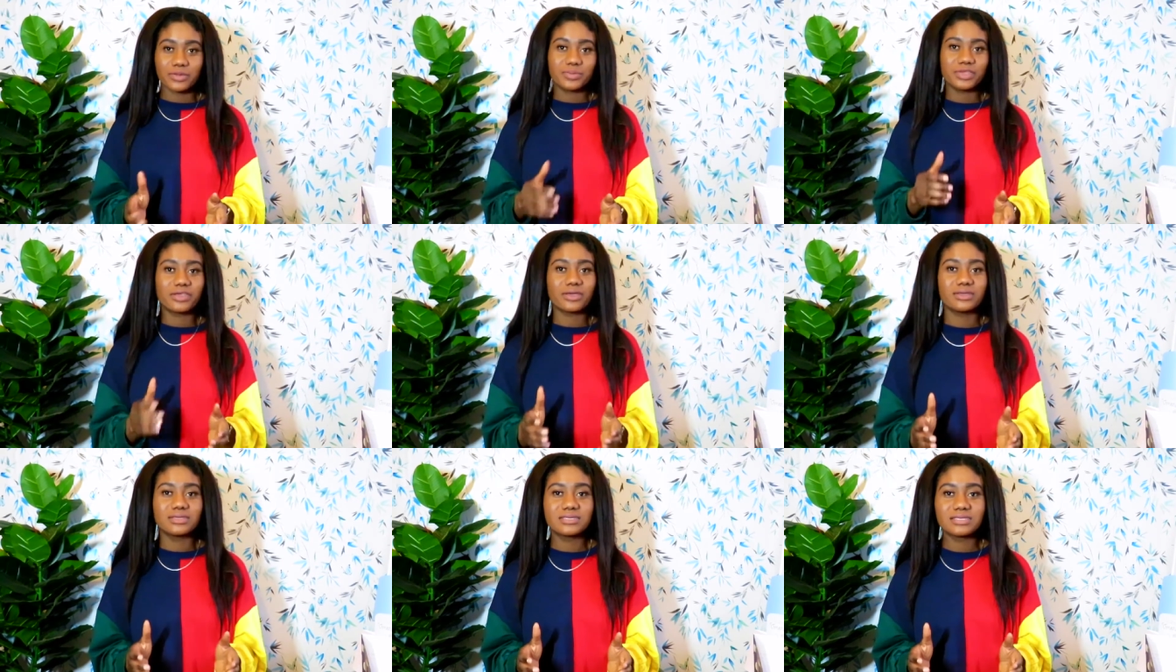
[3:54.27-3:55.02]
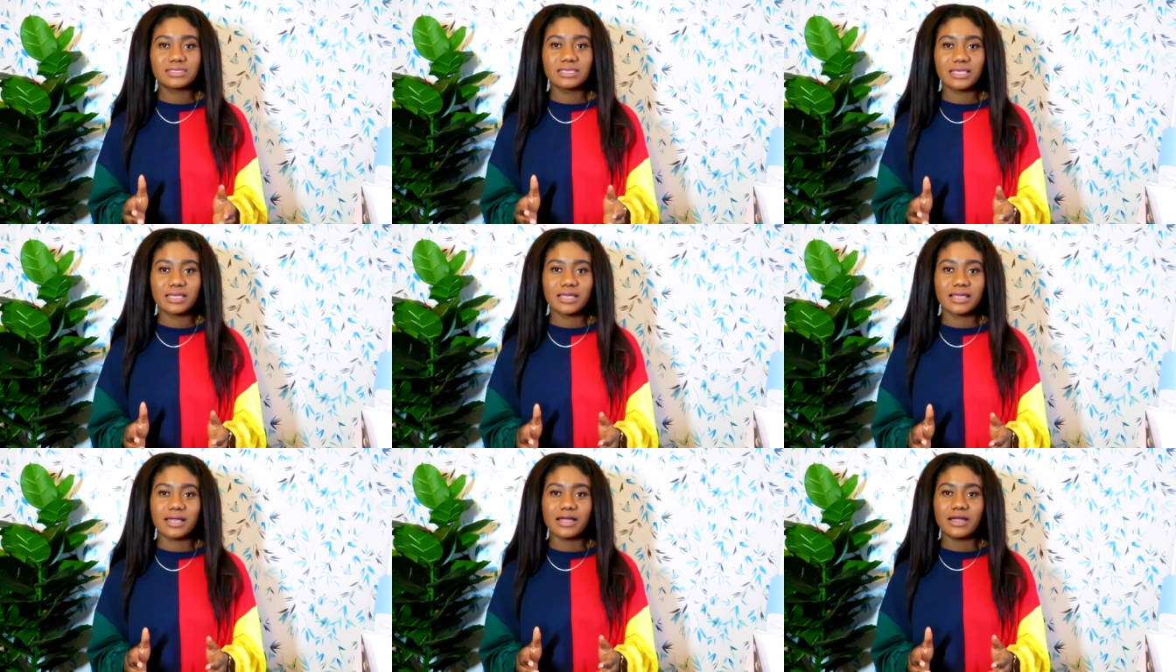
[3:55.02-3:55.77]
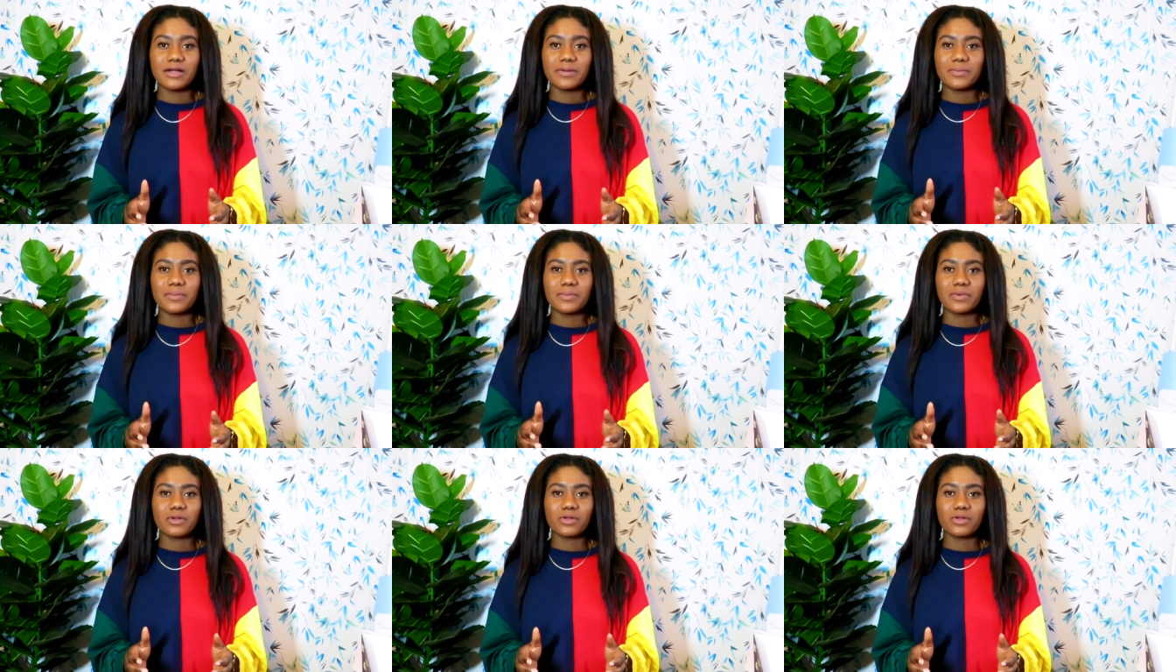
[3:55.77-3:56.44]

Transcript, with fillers: because um,